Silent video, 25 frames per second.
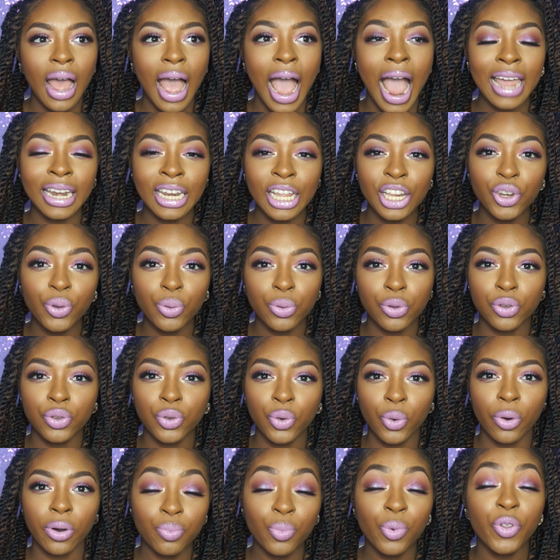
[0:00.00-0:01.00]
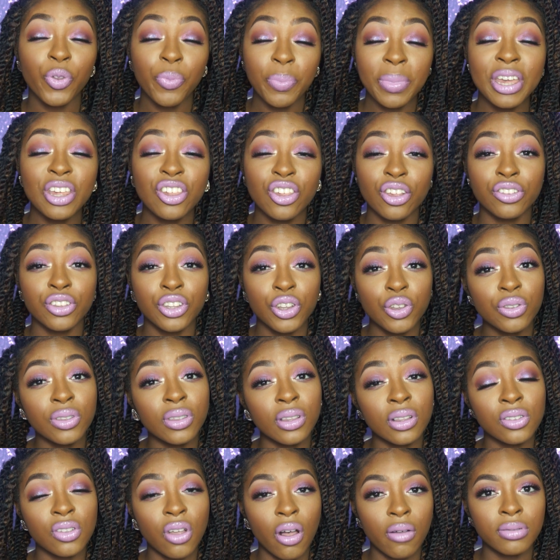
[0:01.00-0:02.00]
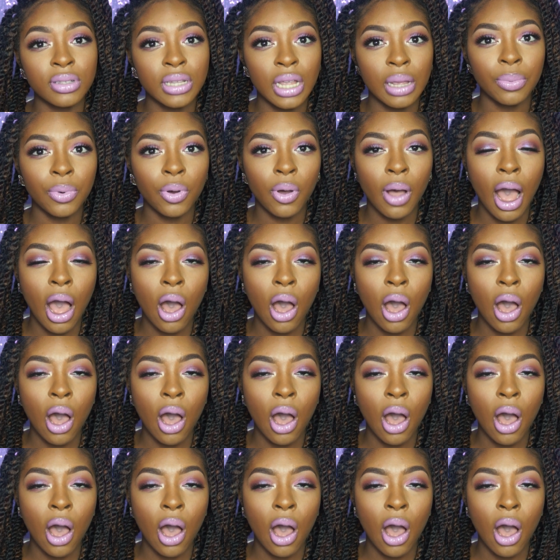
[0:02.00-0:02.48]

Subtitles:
I did do a tutorial with me just using the soft sable.